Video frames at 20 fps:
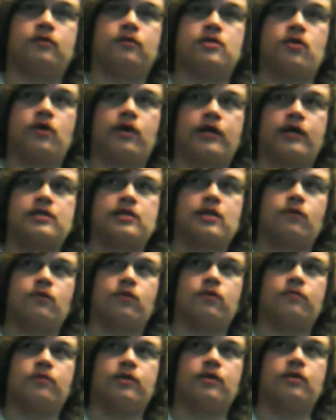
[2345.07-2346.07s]
So I guess that would
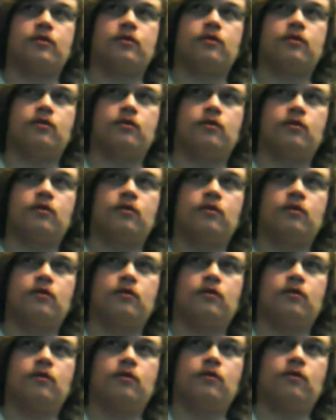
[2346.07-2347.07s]
have been
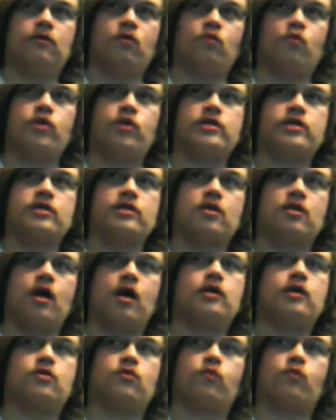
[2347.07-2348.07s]
the reason
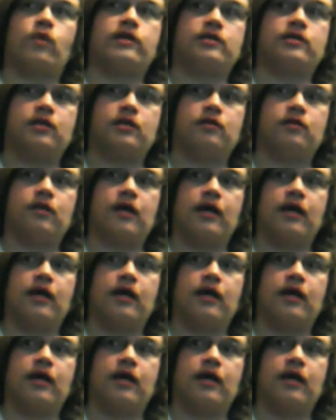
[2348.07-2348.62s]
not to rent it